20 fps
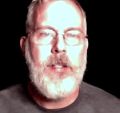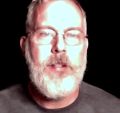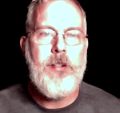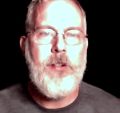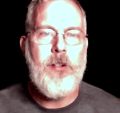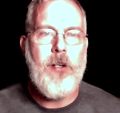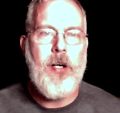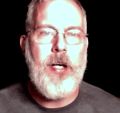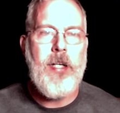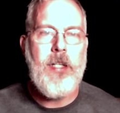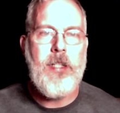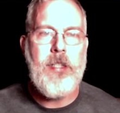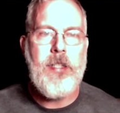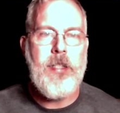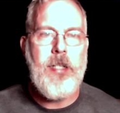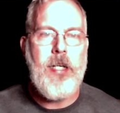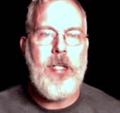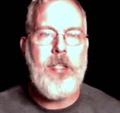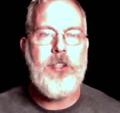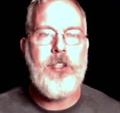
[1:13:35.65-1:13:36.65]
your
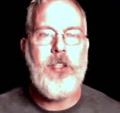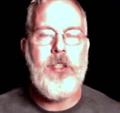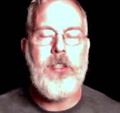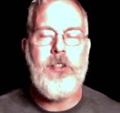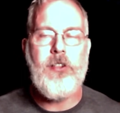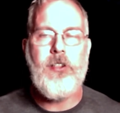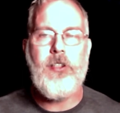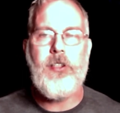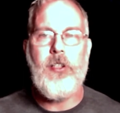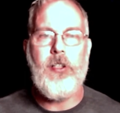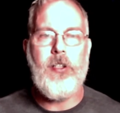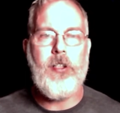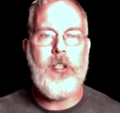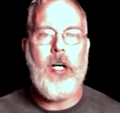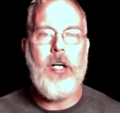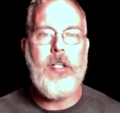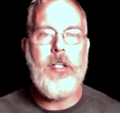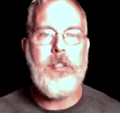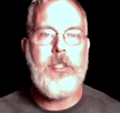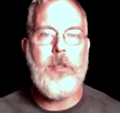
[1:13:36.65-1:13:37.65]
alienation and your, just your
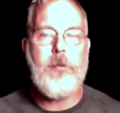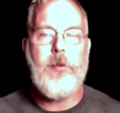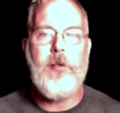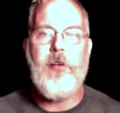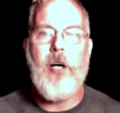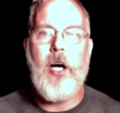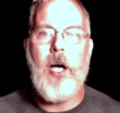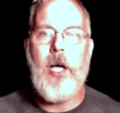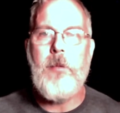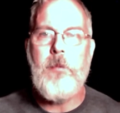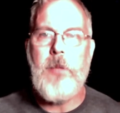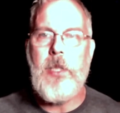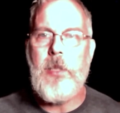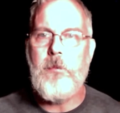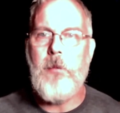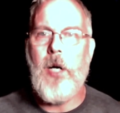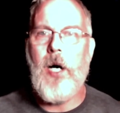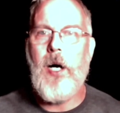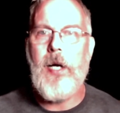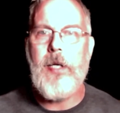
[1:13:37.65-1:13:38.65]
concept of I, me,
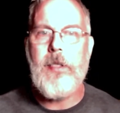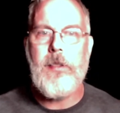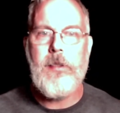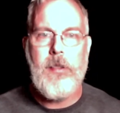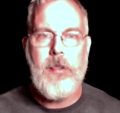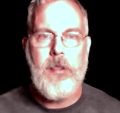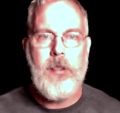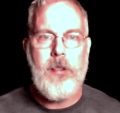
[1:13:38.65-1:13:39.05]
mine.